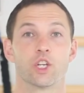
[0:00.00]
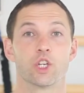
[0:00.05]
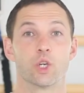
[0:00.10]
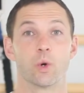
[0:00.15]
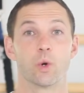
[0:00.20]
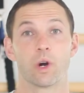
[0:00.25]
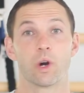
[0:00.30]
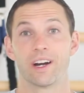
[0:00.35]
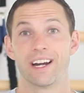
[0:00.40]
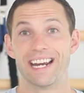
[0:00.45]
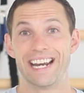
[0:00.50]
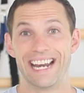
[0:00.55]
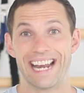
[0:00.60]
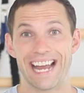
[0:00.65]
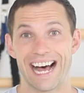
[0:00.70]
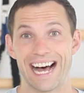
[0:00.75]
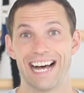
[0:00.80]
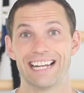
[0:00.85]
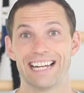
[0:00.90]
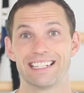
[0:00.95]
You are
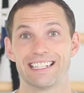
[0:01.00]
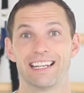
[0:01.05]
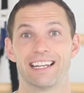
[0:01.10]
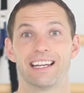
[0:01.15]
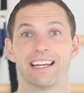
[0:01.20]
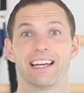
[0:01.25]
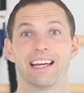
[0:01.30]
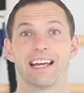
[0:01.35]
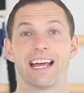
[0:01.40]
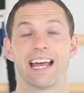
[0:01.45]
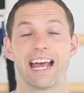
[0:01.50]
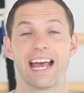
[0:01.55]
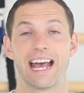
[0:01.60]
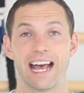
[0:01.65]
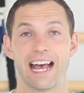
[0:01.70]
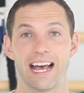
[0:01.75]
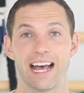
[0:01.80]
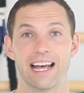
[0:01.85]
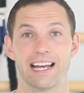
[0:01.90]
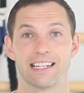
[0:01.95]
not
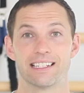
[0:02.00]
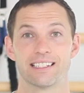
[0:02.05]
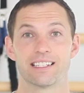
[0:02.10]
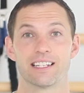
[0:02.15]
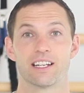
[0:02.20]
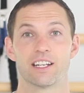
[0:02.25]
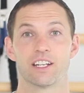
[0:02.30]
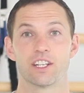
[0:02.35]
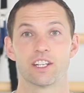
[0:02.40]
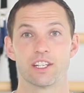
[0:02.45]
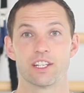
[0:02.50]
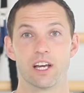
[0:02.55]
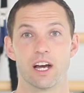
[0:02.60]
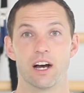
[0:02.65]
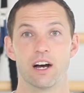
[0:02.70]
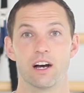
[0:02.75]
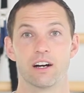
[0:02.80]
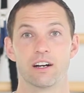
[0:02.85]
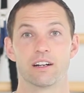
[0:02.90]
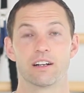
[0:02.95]
as
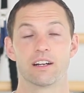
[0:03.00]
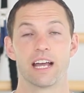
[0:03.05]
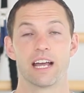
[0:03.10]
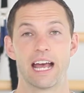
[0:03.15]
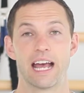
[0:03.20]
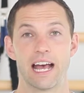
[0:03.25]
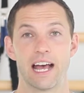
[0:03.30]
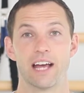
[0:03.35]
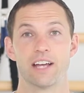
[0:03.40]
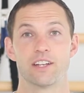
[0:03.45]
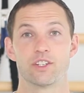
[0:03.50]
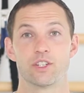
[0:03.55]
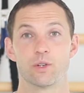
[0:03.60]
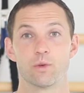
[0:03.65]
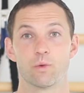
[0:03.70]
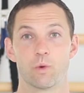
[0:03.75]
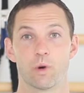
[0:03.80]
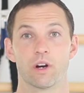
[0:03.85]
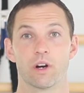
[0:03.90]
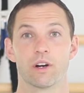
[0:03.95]
young as
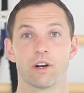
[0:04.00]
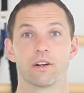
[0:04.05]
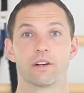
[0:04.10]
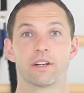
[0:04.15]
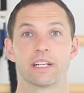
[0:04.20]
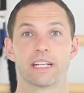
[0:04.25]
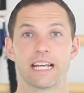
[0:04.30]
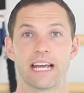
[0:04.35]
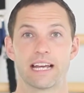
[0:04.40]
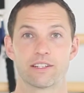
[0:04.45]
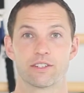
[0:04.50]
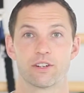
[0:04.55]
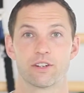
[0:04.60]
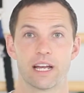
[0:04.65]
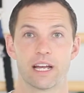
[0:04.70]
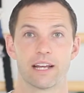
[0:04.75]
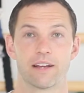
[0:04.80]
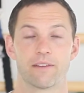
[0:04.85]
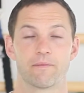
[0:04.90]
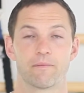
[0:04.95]
you were
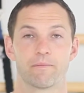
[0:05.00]
yesterday.